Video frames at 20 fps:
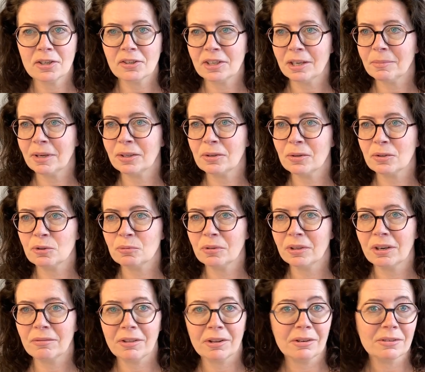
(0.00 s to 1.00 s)
Each time I go to
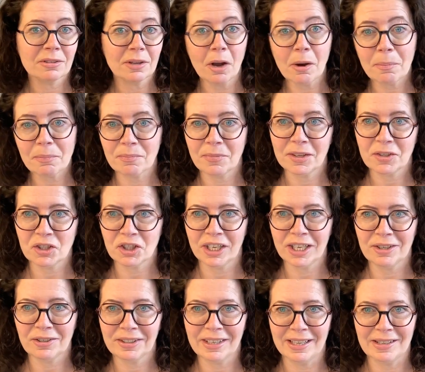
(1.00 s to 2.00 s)
one of those, they
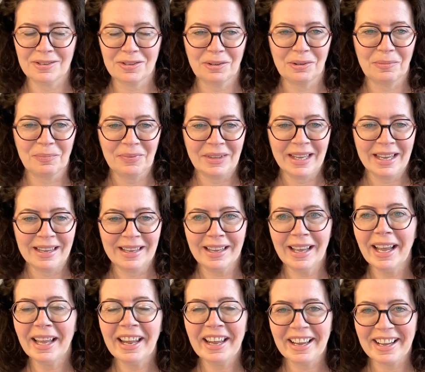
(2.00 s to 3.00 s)
change again. So
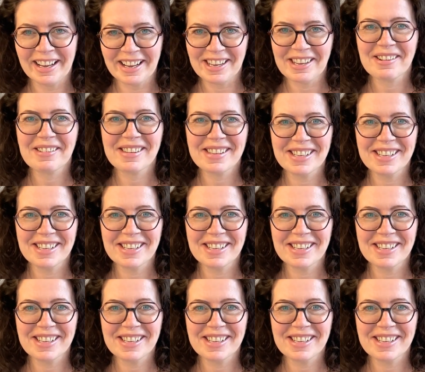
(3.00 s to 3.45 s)
you'll